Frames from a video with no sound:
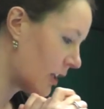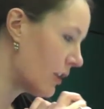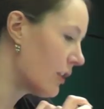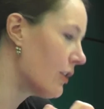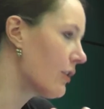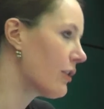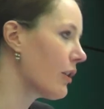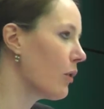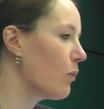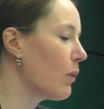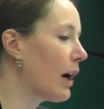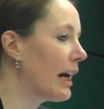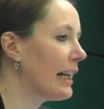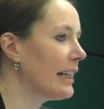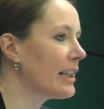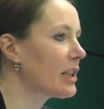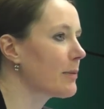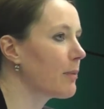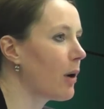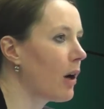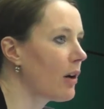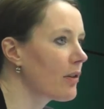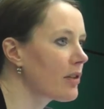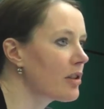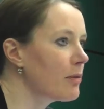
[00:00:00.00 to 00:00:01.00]
So while it's
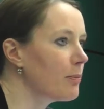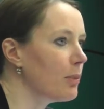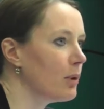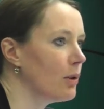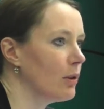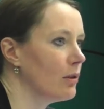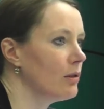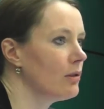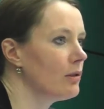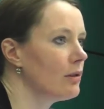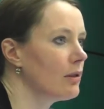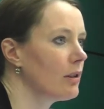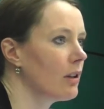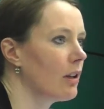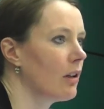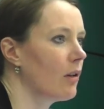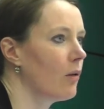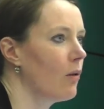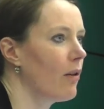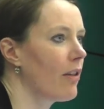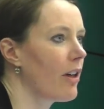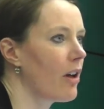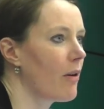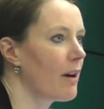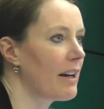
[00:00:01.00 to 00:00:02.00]
possible,
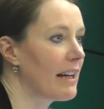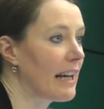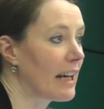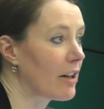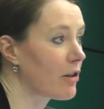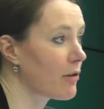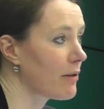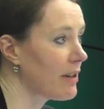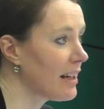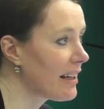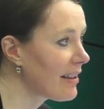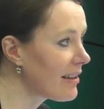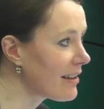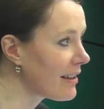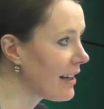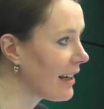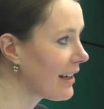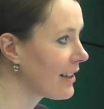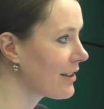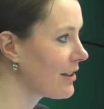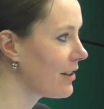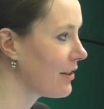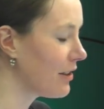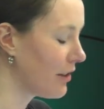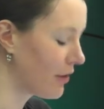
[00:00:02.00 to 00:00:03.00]
although
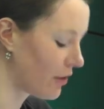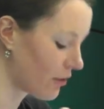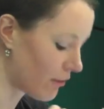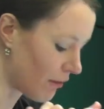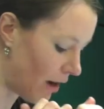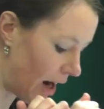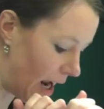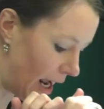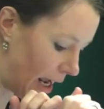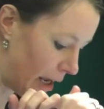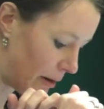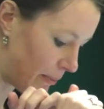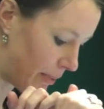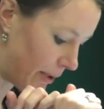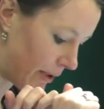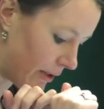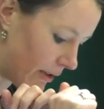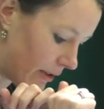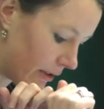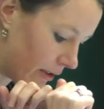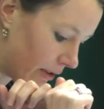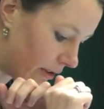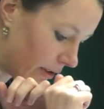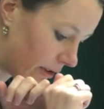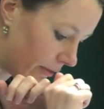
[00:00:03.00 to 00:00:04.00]
anachronistic, to describe
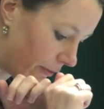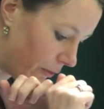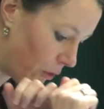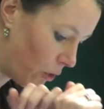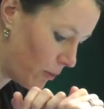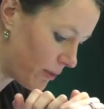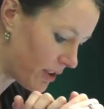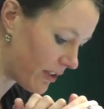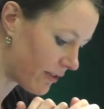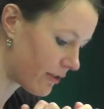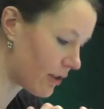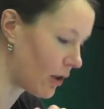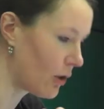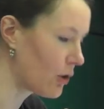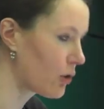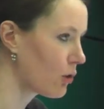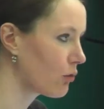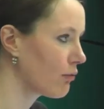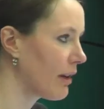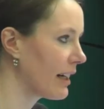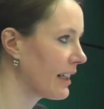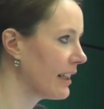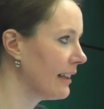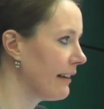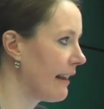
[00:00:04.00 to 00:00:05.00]
forms of social
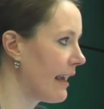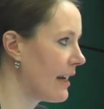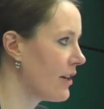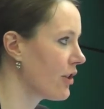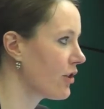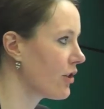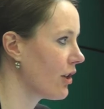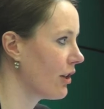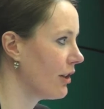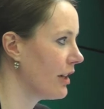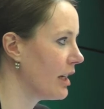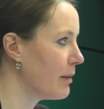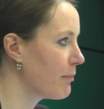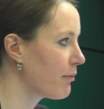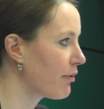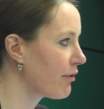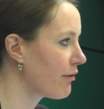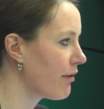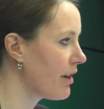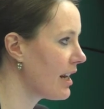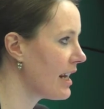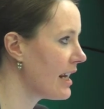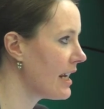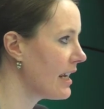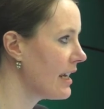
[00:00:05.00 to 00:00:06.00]
regulation in
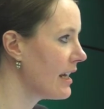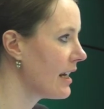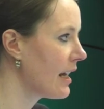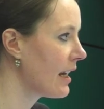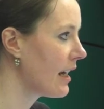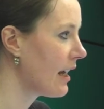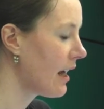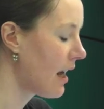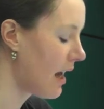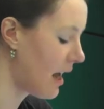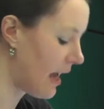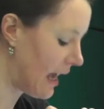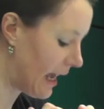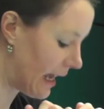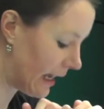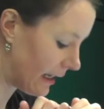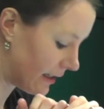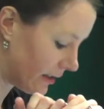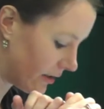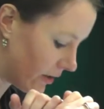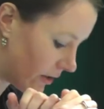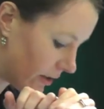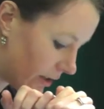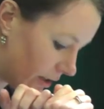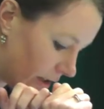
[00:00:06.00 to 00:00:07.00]
pre-
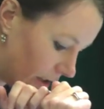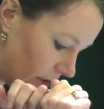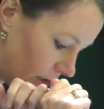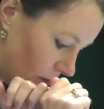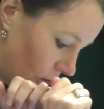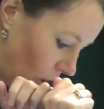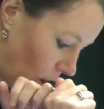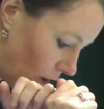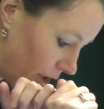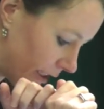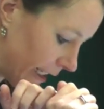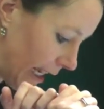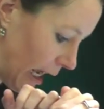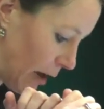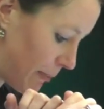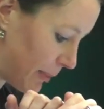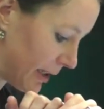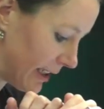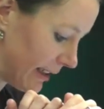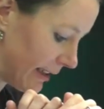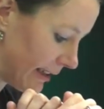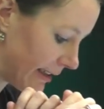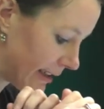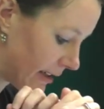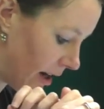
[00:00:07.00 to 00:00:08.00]
and
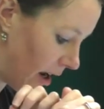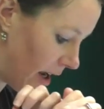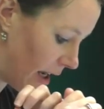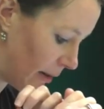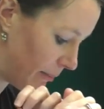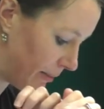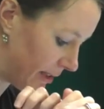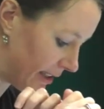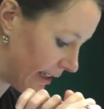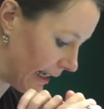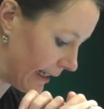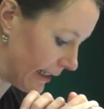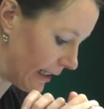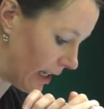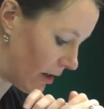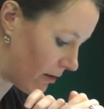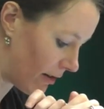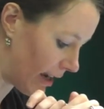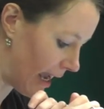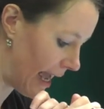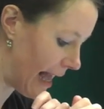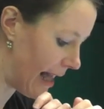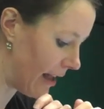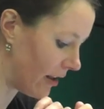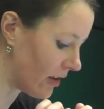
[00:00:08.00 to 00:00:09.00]
non-capitalist times and
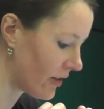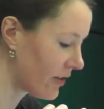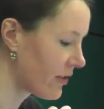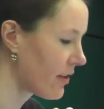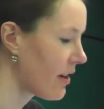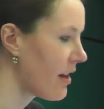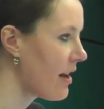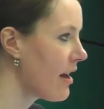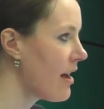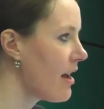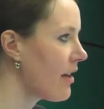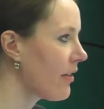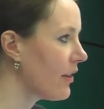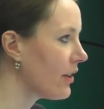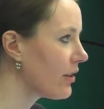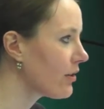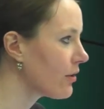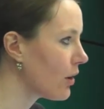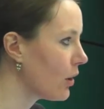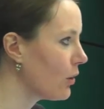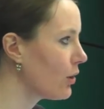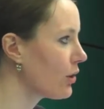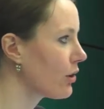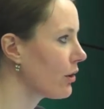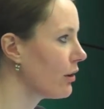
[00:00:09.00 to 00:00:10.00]
locales, the
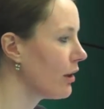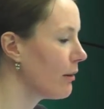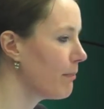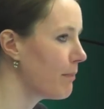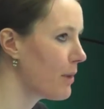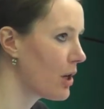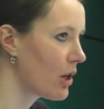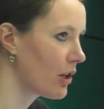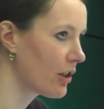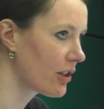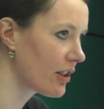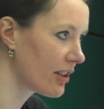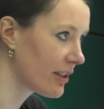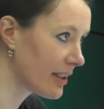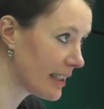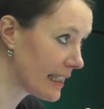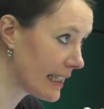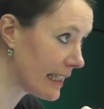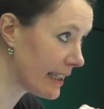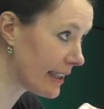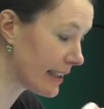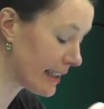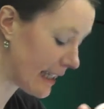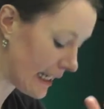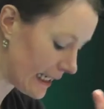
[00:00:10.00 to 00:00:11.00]
social emerged as a
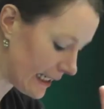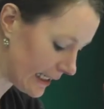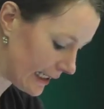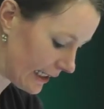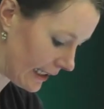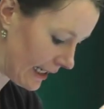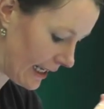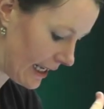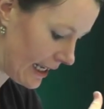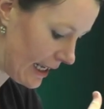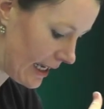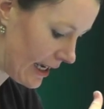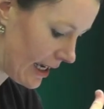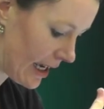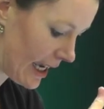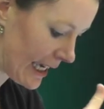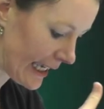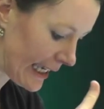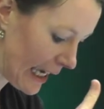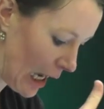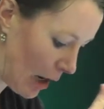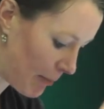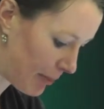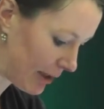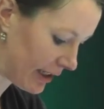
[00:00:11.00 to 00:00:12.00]
distinctly
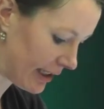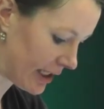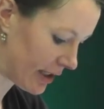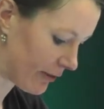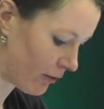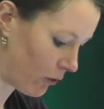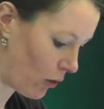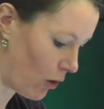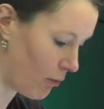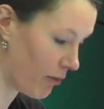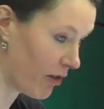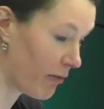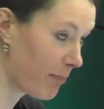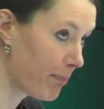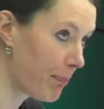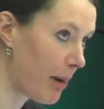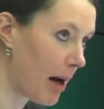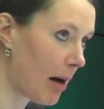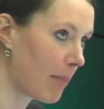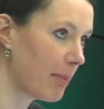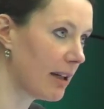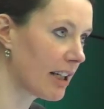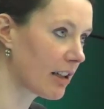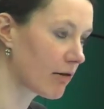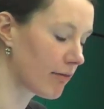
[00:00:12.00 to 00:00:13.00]
capitalist form of
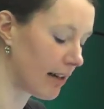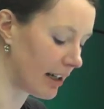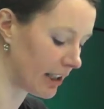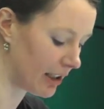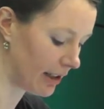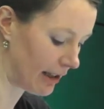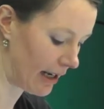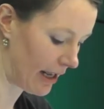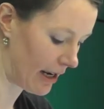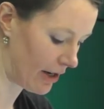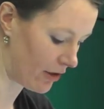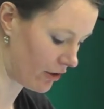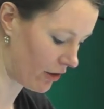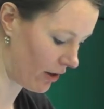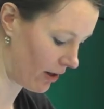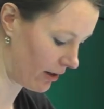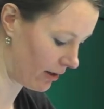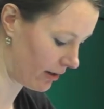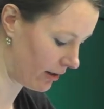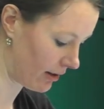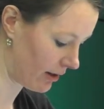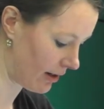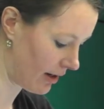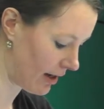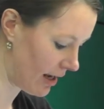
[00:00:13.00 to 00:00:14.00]
public
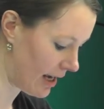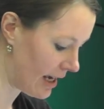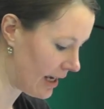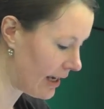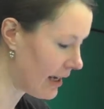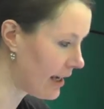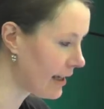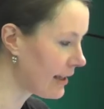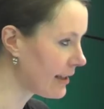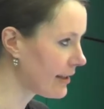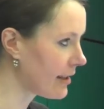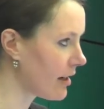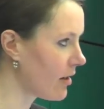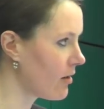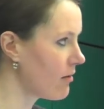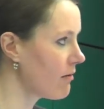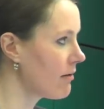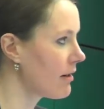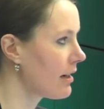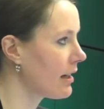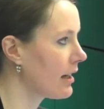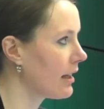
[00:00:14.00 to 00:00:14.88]
regulation. So